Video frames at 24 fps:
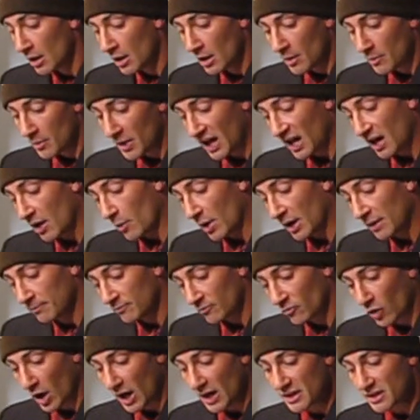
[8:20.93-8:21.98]
But anyway,
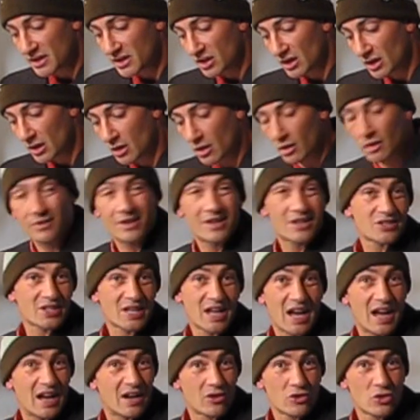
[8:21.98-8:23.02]
Riley Seeger, there's a
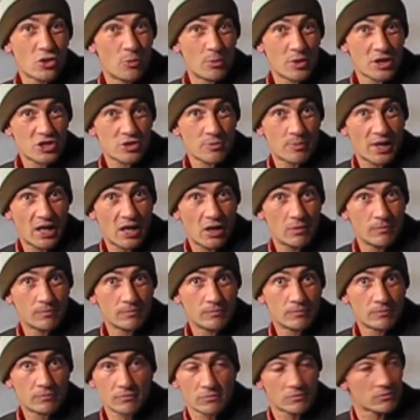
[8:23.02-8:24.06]
guy I don't know much about.
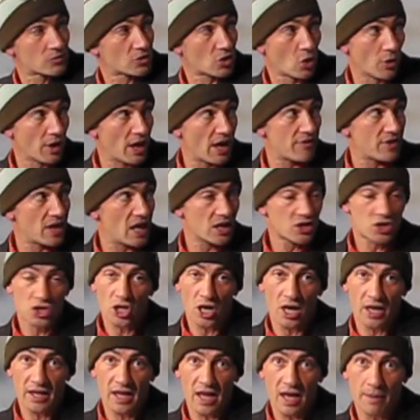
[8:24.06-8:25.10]
Don't have a
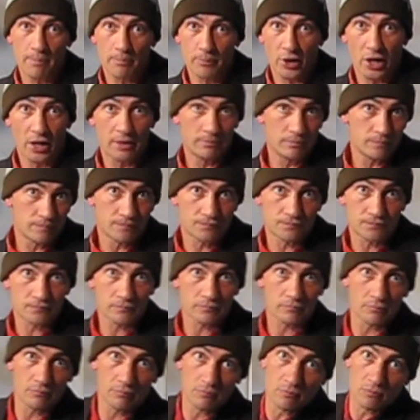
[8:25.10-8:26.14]
headshot yet, but
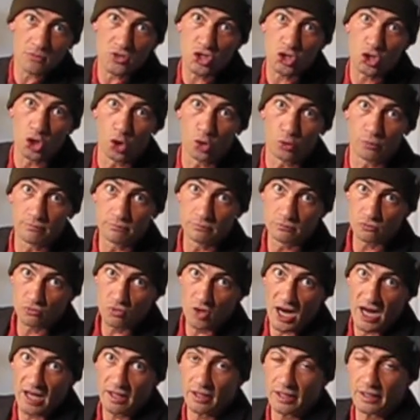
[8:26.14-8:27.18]
soon.
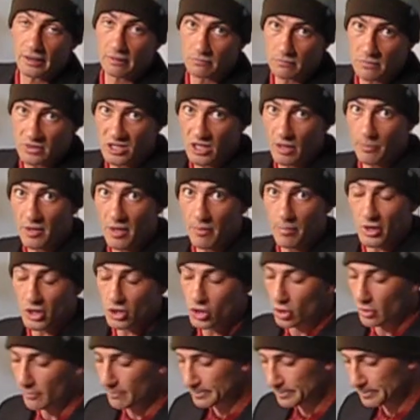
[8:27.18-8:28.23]
Riley, send me a picture.